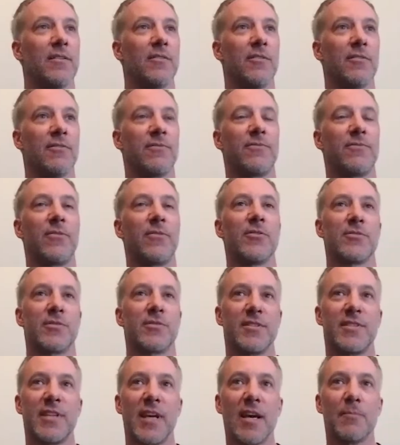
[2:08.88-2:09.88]
first
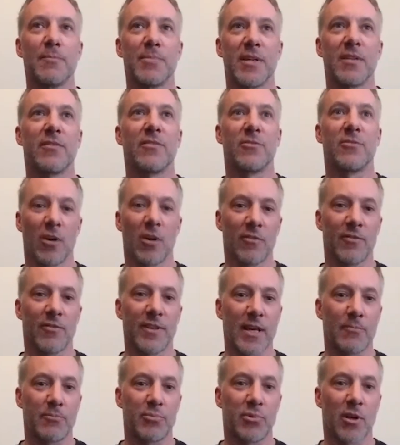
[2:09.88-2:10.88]
attempt at solving
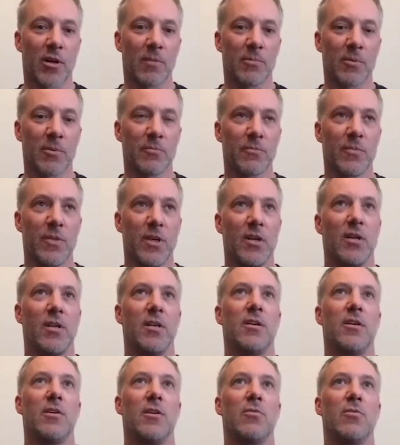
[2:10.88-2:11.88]
that problem
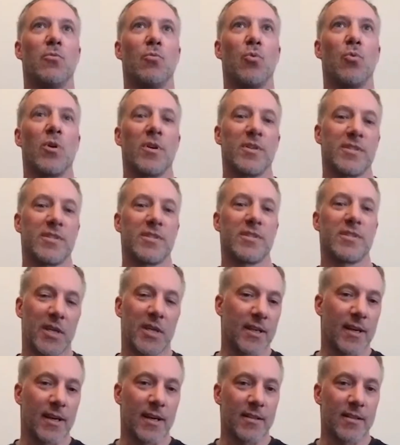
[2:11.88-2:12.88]
was
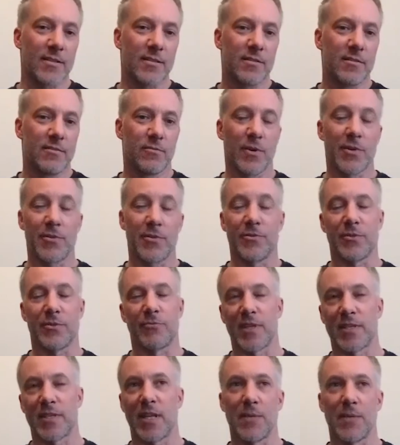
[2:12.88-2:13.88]
APIs, whether it's a
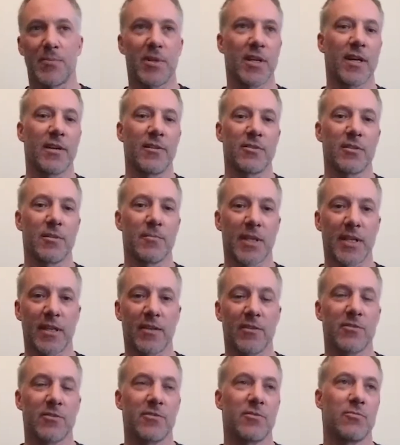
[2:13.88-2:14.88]
REST API or something
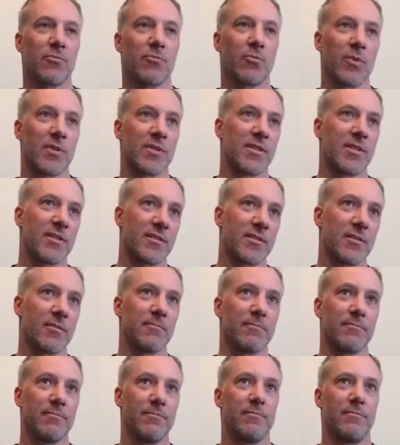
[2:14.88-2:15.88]
else. One
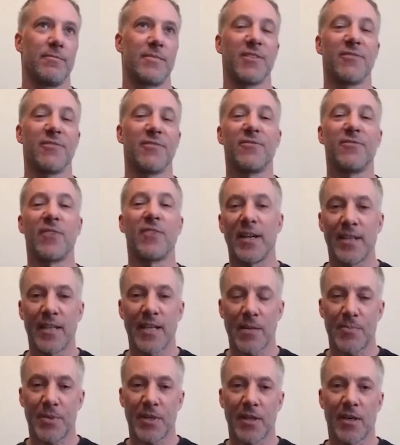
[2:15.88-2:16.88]
system defined an
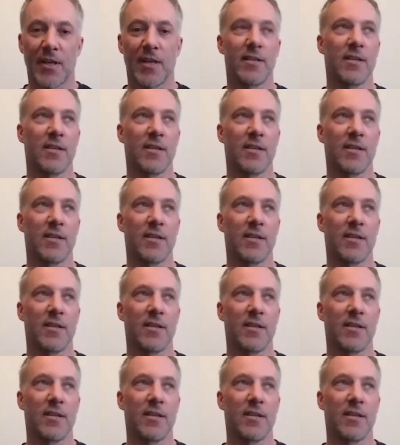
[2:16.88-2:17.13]
API, another